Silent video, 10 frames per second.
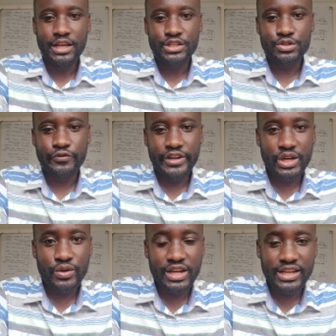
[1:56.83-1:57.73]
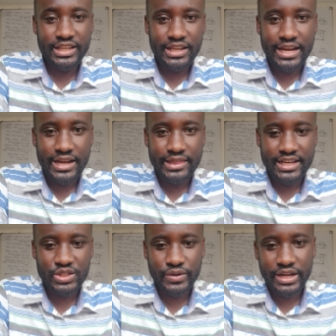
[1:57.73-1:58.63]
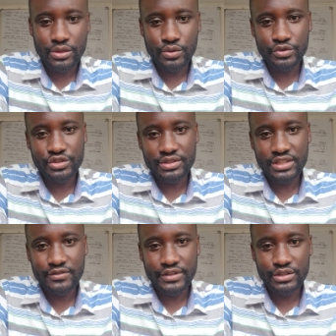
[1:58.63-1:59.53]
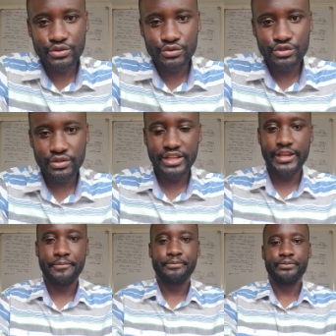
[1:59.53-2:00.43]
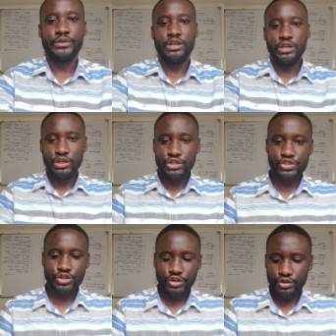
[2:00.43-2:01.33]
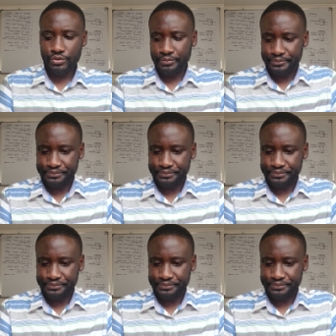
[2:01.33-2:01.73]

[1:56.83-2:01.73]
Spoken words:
so very quickly, that's what I thought we should delve into today. So